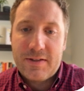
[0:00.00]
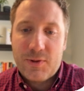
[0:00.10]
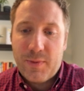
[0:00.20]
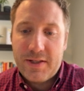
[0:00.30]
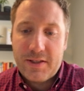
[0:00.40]

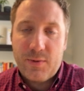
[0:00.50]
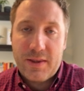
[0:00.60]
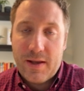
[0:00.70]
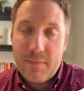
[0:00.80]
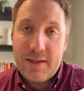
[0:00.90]
So basically
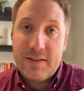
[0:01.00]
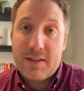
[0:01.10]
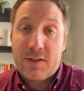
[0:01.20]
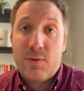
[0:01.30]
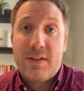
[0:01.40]
what that means,
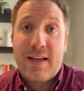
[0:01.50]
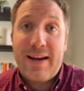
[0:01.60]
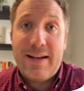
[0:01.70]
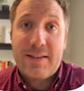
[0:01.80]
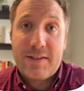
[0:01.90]
as soon as I
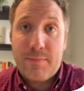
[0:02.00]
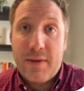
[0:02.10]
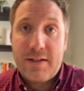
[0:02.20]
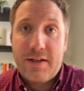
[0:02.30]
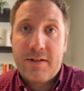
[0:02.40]
hit
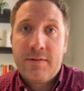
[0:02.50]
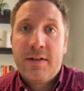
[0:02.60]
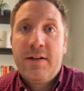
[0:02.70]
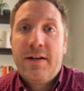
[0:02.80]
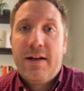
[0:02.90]
submit here,
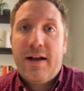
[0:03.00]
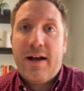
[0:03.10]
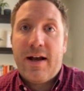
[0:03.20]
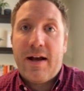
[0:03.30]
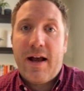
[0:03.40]

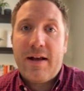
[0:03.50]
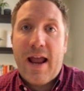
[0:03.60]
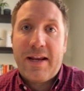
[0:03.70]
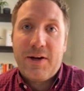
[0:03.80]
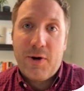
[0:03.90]

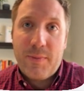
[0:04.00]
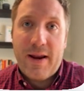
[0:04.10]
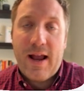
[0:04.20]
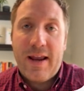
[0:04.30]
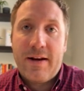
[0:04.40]
I can go to
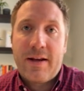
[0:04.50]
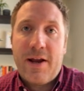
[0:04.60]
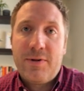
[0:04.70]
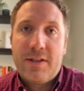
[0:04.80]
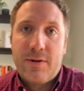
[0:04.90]
my Hyatt
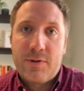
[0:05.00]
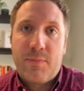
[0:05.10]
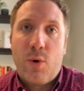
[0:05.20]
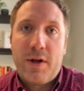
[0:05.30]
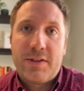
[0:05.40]
account, and those
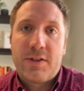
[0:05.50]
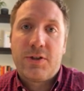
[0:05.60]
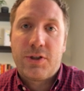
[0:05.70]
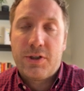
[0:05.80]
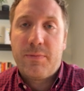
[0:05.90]
points
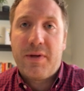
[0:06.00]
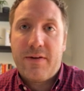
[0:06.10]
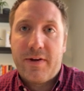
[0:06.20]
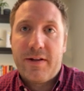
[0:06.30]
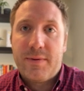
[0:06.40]
should be
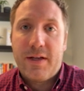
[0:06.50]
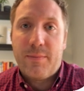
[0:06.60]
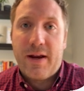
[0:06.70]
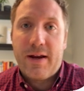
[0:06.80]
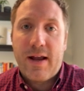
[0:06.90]
available in
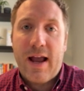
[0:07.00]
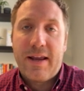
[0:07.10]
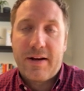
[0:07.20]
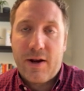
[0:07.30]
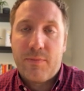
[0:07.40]
my
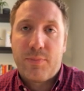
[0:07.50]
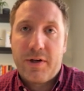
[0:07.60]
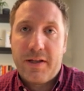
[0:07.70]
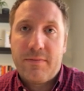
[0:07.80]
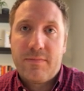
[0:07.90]
Hyatt account
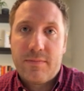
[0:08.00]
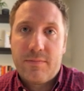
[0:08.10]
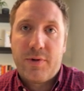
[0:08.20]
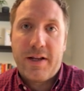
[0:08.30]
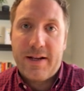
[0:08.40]
pretty
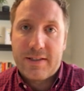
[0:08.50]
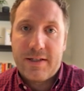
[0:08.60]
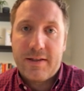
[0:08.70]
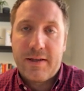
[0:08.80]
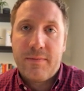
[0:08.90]

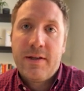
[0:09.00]
instantly.